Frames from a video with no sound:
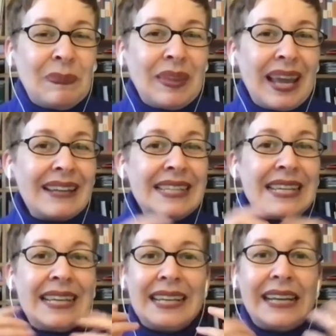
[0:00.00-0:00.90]
I
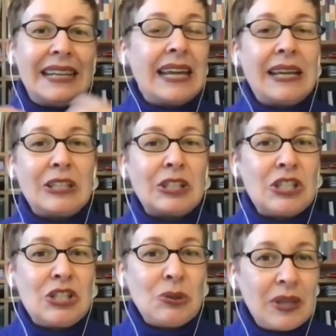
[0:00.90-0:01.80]
think like
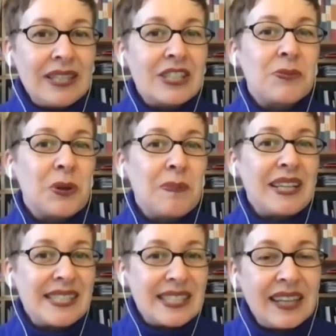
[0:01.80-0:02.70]
doing this work
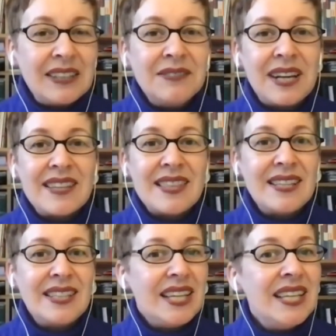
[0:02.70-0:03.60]
myself, I think
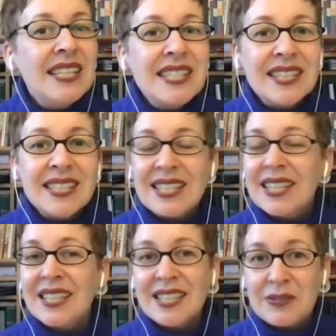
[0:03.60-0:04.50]
the easiest it
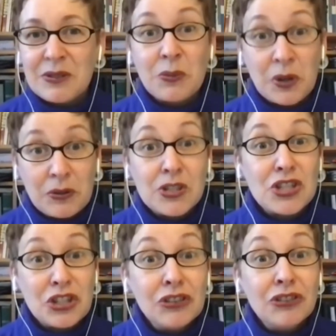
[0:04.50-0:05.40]
is to work with
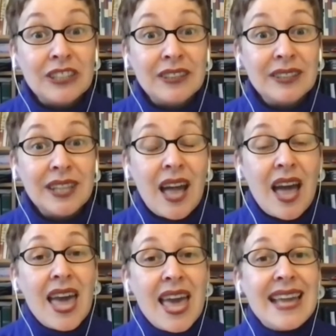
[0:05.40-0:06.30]
children.
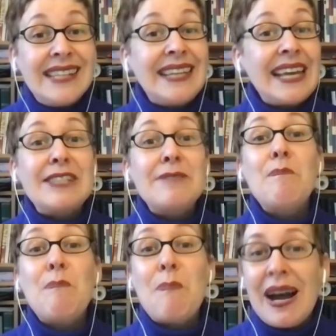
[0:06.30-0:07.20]
It gets
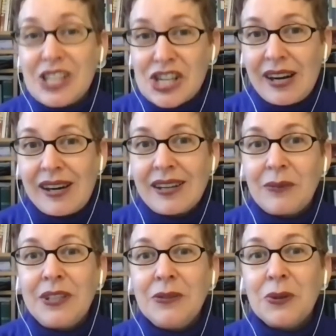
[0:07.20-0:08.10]
much harder
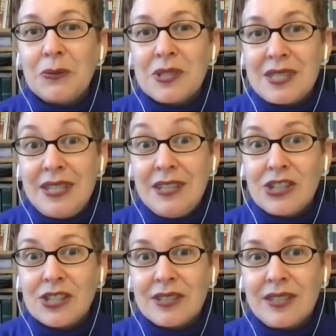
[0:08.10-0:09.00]
when you work with
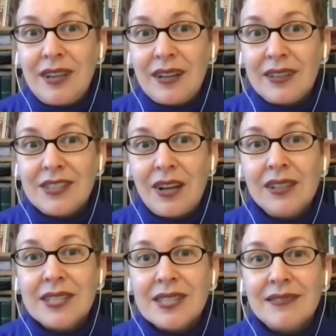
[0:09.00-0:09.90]
teenagers and young
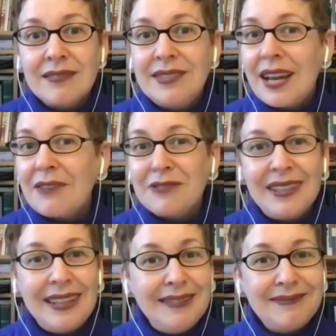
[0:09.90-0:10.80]
adults.
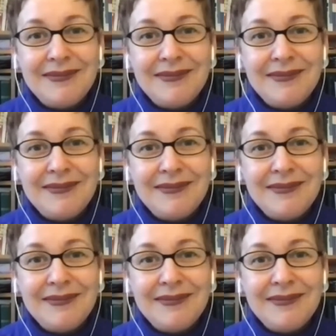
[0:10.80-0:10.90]
Definitely